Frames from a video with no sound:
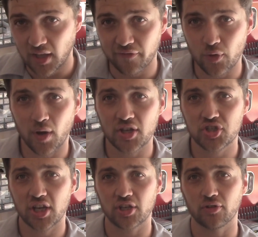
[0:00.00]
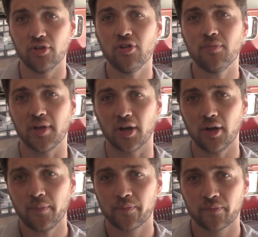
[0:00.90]
If you want to check your new
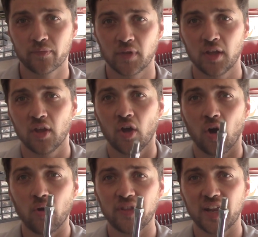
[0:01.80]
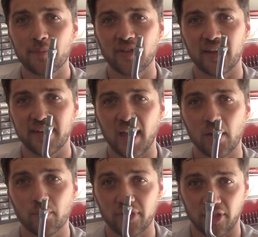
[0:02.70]
mirror, hold it upside
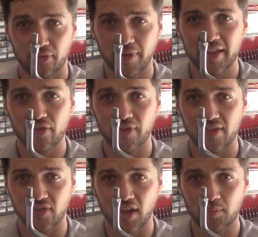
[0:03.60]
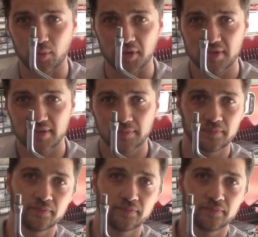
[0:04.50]
down with the threads facing upwards.